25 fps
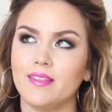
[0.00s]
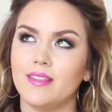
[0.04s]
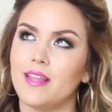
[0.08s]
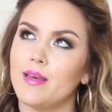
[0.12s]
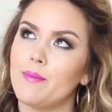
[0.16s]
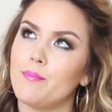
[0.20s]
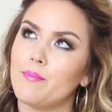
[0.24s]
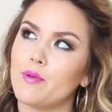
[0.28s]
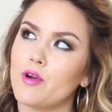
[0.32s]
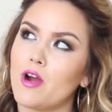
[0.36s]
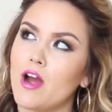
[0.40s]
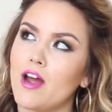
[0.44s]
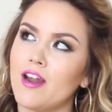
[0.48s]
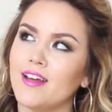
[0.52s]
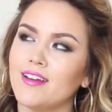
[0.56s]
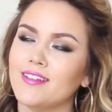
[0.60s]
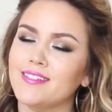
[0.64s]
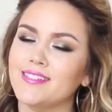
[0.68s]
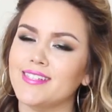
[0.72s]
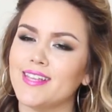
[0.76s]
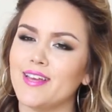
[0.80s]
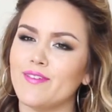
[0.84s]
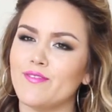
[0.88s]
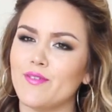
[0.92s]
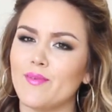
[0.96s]
lip
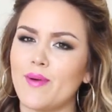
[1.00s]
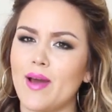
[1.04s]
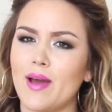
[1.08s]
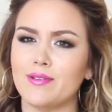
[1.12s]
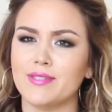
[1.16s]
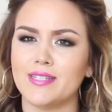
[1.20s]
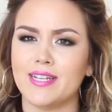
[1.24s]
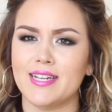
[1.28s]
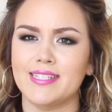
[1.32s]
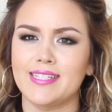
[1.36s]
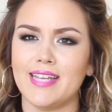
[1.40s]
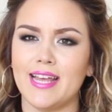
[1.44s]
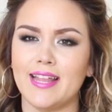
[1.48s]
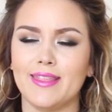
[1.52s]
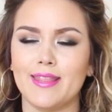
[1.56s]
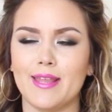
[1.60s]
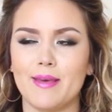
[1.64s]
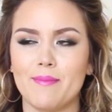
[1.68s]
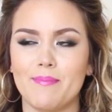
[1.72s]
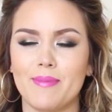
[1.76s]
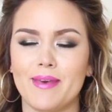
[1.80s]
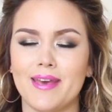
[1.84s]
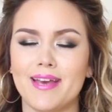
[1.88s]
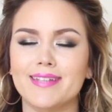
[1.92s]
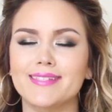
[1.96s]
products giveaway. I was gonna say
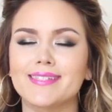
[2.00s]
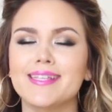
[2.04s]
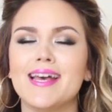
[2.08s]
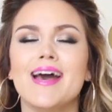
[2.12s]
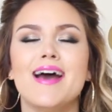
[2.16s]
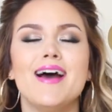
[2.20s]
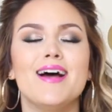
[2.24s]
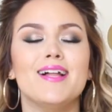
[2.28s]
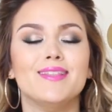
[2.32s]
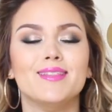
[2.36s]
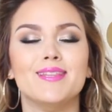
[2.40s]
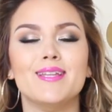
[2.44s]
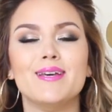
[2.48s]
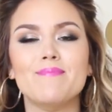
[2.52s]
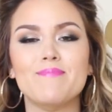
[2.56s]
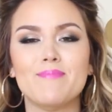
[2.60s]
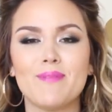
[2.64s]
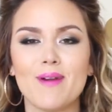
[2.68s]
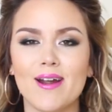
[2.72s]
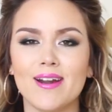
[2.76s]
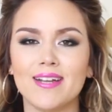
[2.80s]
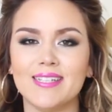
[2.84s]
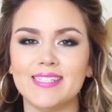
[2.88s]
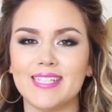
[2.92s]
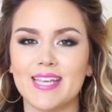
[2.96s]
lip picks. Lip
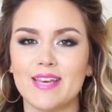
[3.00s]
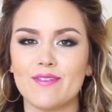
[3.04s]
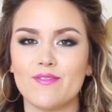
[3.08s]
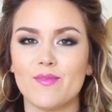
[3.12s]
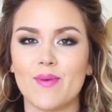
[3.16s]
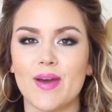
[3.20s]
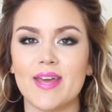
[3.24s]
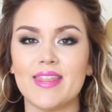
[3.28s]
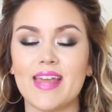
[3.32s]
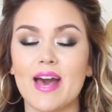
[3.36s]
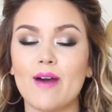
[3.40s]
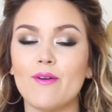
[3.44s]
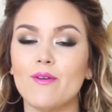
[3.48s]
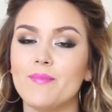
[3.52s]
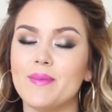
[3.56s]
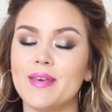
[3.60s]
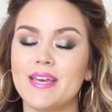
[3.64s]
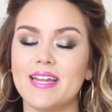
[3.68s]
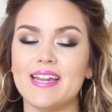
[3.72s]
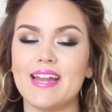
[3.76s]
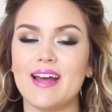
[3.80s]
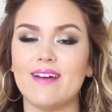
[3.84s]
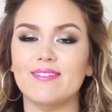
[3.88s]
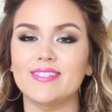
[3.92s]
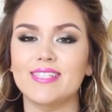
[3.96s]
products giveaway, that will
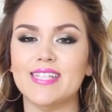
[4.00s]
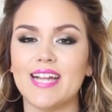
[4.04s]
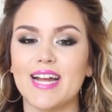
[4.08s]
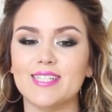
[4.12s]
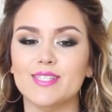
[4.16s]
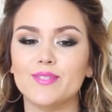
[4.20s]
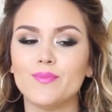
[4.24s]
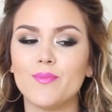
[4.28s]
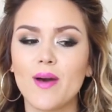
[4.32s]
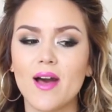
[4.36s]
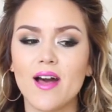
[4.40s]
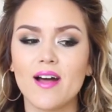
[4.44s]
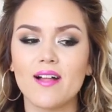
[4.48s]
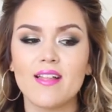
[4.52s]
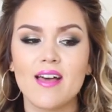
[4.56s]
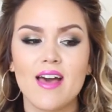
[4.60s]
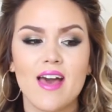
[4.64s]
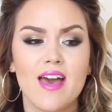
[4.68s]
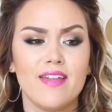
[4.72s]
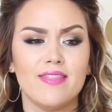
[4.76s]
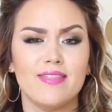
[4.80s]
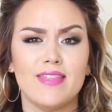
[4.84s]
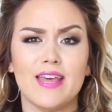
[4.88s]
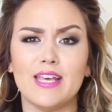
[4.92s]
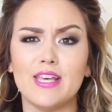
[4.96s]
be announced as well.
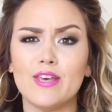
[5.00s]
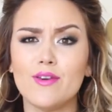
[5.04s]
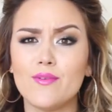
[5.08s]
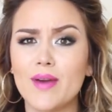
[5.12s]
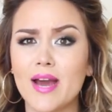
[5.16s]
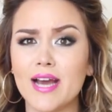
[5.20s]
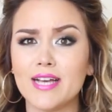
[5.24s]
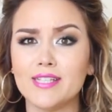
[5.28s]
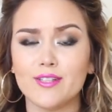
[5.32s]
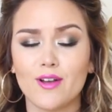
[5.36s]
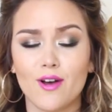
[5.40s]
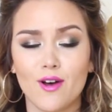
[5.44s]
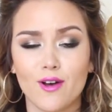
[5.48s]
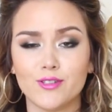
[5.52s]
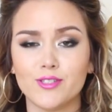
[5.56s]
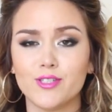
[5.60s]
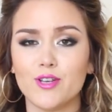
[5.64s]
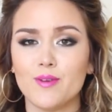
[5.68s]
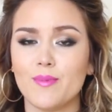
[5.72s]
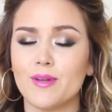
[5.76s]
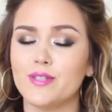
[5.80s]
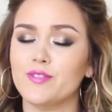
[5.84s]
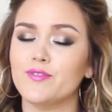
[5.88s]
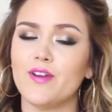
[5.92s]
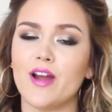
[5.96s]
Thank you guys all
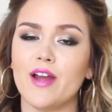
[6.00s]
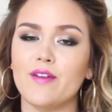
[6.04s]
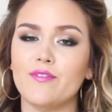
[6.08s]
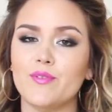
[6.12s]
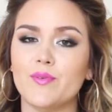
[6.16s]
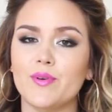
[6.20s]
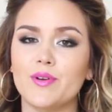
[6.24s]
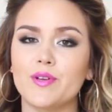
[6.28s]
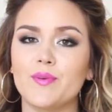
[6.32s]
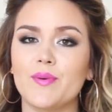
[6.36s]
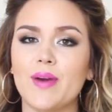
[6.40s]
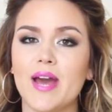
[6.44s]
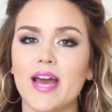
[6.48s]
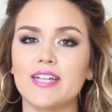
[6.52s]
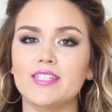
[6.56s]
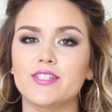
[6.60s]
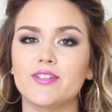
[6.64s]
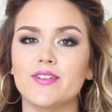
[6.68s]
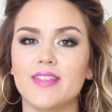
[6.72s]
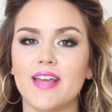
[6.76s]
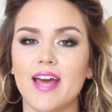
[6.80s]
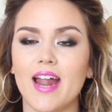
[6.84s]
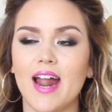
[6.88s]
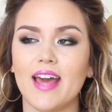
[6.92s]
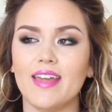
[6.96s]
so much for everyone who
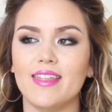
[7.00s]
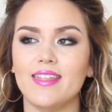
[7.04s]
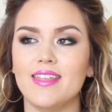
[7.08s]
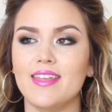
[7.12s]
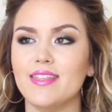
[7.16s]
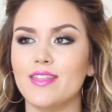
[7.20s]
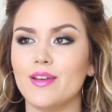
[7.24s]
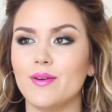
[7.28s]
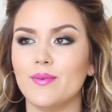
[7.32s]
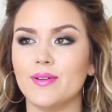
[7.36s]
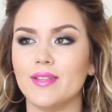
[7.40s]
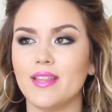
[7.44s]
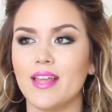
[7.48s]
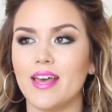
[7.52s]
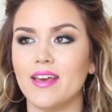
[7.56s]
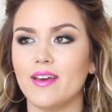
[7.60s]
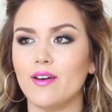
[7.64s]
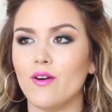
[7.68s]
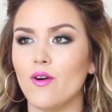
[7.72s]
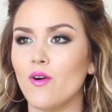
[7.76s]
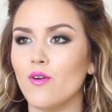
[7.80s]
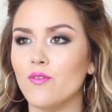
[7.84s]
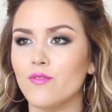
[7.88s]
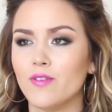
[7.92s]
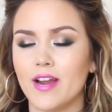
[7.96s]
entered that. I think there were like
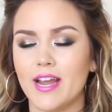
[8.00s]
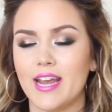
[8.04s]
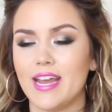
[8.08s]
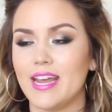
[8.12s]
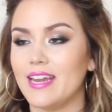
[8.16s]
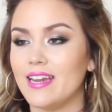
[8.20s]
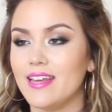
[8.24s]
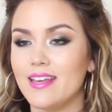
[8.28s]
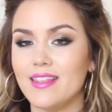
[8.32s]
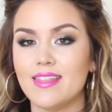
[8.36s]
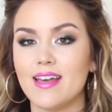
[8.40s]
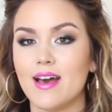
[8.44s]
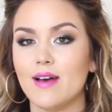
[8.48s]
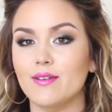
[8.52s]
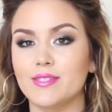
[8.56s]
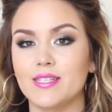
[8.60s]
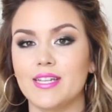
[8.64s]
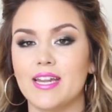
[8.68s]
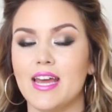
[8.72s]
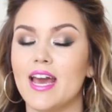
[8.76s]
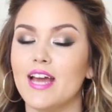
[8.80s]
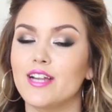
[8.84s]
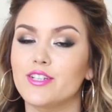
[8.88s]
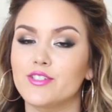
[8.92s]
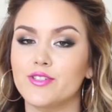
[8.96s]
over eighty
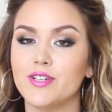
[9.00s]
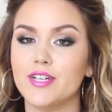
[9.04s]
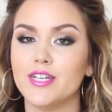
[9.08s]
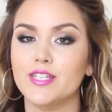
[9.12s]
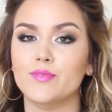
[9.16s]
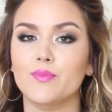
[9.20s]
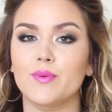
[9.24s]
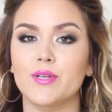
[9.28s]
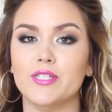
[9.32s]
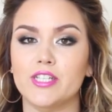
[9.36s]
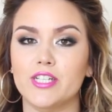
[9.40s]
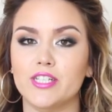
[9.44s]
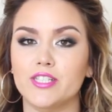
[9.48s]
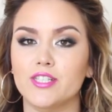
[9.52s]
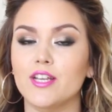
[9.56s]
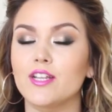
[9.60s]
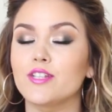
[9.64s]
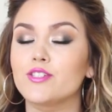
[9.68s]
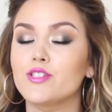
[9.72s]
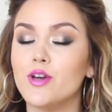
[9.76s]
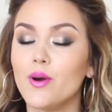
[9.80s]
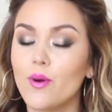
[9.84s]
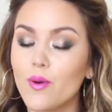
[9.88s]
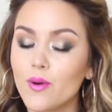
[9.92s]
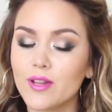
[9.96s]
thousand entries, which is
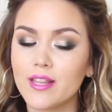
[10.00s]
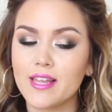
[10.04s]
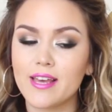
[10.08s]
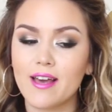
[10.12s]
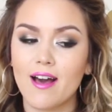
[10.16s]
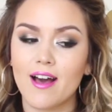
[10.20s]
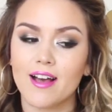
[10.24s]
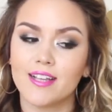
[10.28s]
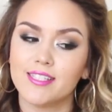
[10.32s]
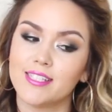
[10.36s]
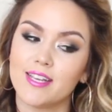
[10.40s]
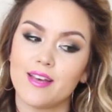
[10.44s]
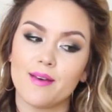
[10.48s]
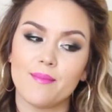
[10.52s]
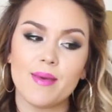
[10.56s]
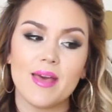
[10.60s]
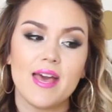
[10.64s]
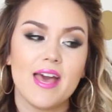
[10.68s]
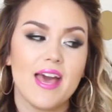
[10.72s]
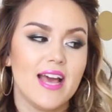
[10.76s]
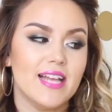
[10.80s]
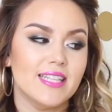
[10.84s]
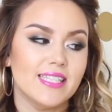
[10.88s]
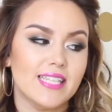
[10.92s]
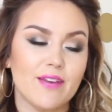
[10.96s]
totally awesome.
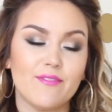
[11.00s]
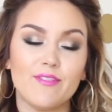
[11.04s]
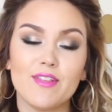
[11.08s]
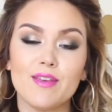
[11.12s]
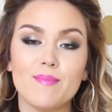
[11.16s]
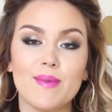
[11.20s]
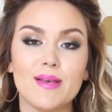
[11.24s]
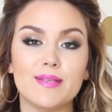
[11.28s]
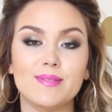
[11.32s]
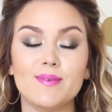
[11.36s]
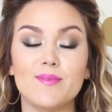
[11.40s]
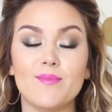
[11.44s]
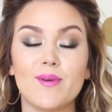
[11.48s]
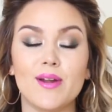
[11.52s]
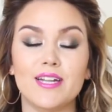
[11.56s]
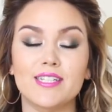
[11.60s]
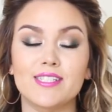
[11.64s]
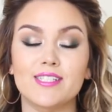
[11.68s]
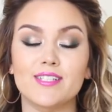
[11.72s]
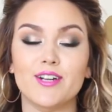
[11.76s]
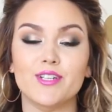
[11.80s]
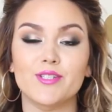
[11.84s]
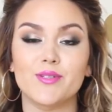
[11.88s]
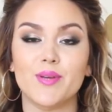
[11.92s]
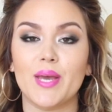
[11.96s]
Definitely makes me want
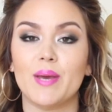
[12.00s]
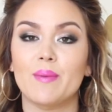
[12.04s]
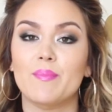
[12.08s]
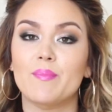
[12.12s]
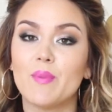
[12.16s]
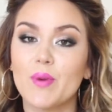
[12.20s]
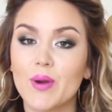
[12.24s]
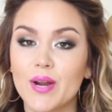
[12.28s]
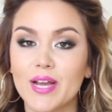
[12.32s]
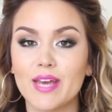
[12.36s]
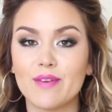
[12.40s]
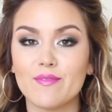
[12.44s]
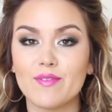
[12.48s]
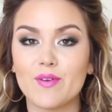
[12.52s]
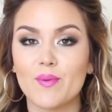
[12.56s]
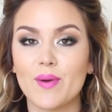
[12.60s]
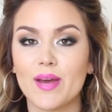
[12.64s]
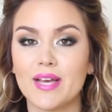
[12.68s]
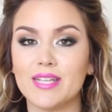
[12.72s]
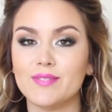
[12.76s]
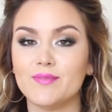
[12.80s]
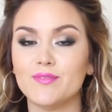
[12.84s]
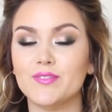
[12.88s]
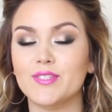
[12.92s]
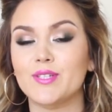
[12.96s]
to start doing more
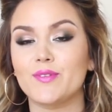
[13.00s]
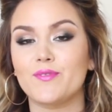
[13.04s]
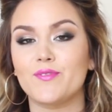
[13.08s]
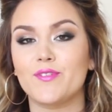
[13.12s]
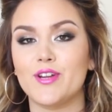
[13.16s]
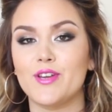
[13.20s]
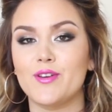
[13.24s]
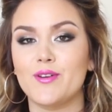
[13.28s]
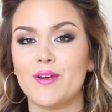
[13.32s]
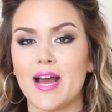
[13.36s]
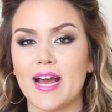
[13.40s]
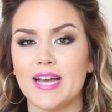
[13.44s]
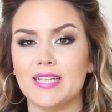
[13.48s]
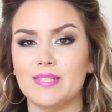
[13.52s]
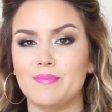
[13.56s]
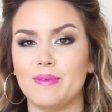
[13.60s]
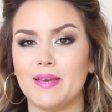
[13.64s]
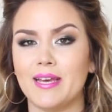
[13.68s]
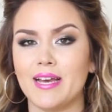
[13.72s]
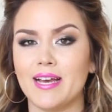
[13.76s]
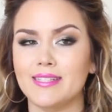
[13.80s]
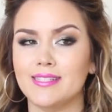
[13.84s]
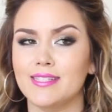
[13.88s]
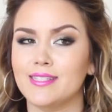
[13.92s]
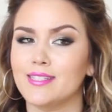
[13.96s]
giveaways for you guys
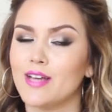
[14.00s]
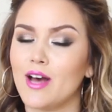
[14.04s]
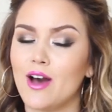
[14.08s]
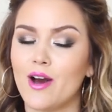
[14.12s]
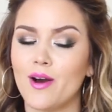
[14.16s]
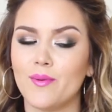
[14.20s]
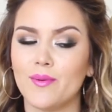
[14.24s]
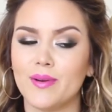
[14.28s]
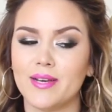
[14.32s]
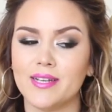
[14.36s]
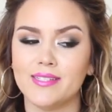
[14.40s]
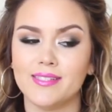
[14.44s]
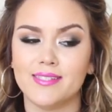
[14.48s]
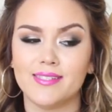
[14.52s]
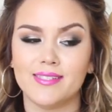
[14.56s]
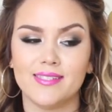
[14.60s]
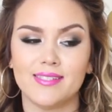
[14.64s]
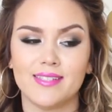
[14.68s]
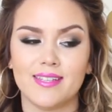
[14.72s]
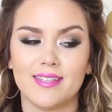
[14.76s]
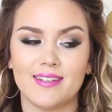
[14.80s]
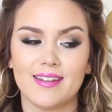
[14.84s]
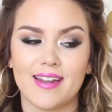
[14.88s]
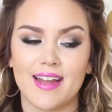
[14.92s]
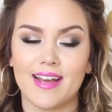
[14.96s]
because it's always
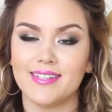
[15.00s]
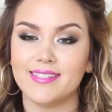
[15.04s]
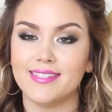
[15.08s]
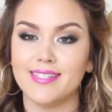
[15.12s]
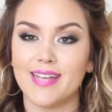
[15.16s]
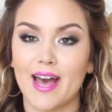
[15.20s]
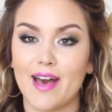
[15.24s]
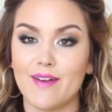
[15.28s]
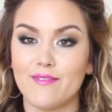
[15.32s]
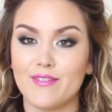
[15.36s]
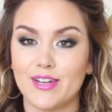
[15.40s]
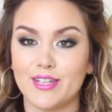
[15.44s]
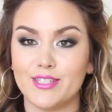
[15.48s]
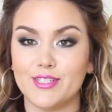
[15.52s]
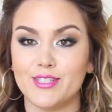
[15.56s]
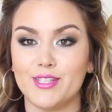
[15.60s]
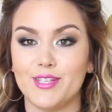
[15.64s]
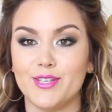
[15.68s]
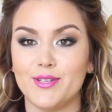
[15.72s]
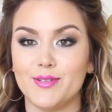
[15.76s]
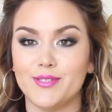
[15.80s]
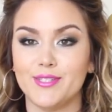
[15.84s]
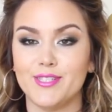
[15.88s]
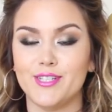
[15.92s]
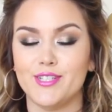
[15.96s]
nice to have an
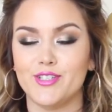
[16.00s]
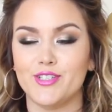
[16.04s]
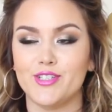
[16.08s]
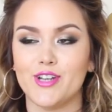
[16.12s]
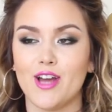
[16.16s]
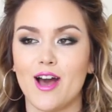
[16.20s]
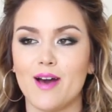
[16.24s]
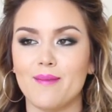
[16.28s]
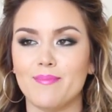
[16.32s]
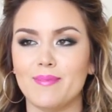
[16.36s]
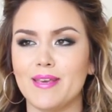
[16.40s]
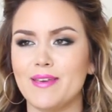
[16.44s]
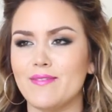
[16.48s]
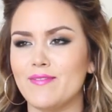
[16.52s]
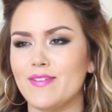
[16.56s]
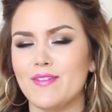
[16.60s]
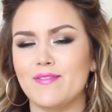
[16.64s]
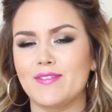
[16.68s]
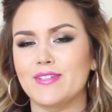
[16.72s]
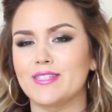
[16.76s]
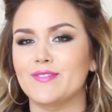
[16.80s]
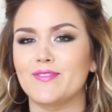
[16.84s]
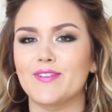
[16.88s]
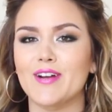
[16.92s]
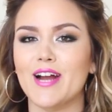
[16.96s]
excuse to shop, even
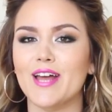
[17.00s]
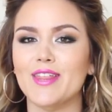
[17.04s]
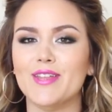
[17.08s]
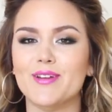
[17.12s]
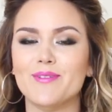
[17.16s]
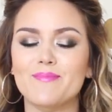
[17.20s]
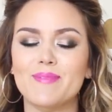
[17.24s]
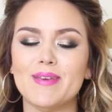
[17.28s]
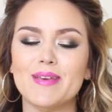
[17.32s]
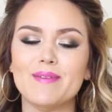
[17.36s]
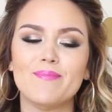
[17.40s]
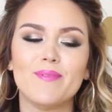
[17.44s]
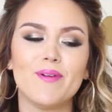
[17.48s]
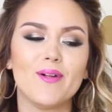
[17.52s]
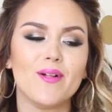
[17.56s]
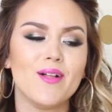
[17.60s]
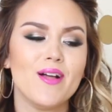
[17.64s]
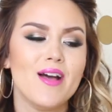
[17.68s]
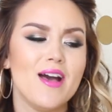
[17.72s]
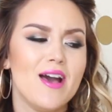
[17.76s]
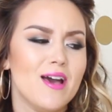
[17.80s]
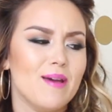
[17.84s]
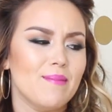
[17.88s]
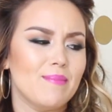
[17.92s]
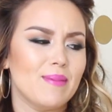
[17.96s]
if it's for other
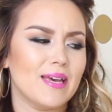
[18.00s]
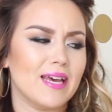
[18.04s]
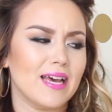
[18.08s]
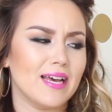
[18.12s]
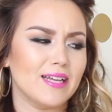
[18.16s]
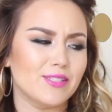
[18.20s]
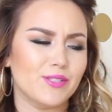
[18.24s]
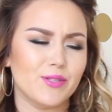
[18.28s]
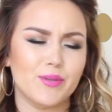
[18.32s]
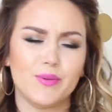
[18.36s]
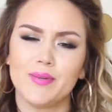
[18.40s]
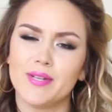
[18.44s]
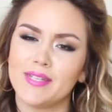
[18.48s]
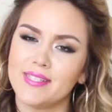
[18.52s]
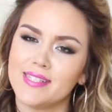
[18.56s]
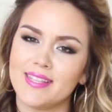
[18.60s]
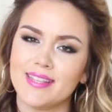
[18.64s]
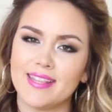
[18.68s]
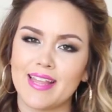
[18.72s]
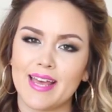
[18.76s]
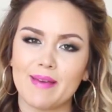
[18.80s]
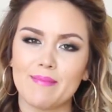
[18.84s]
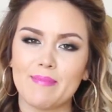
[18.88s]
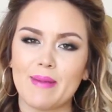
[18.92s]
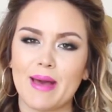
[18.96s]
people, because who
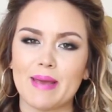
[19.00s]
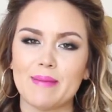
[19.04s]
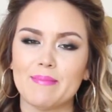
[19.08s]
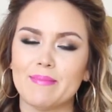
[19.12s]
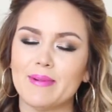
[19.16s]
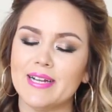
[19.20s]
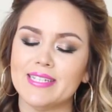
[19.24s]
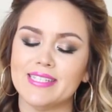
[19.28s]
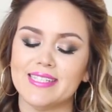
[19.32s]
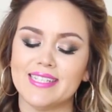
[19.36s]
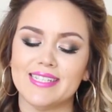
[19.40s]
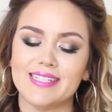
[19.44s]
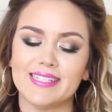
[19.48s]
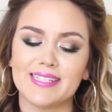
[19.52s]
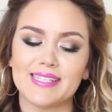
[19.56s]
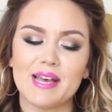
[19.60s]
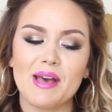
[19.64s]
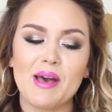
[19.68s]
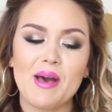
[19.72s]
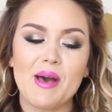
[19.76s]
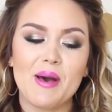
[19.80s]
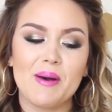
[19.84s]
doesn't like buying presents?